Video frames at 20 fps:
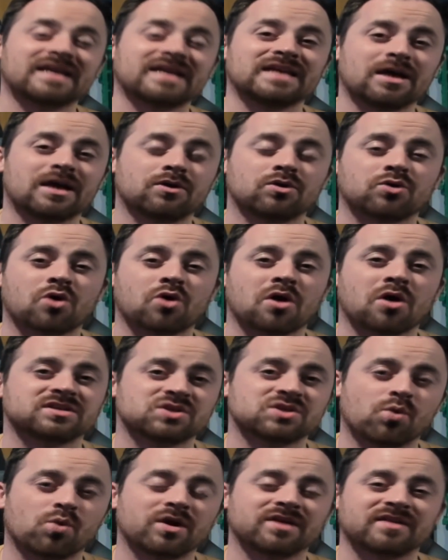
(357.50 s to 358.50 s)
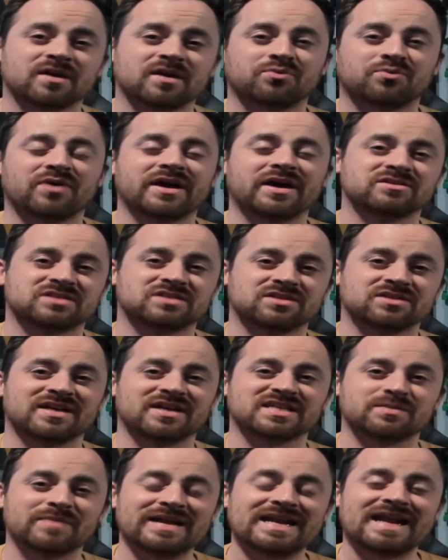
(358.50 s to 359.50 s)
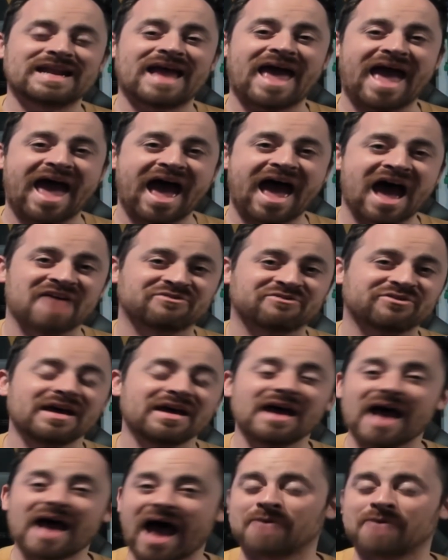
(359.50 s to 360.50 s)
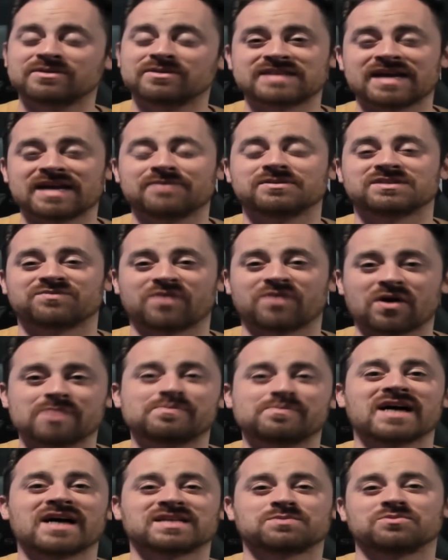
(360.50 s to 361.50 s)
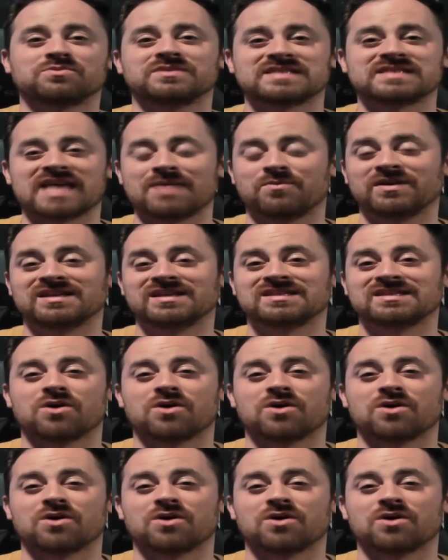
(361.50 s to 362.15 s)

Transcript: yellow card to one of their players in the last minute and a half, I would say it was very possible this game went into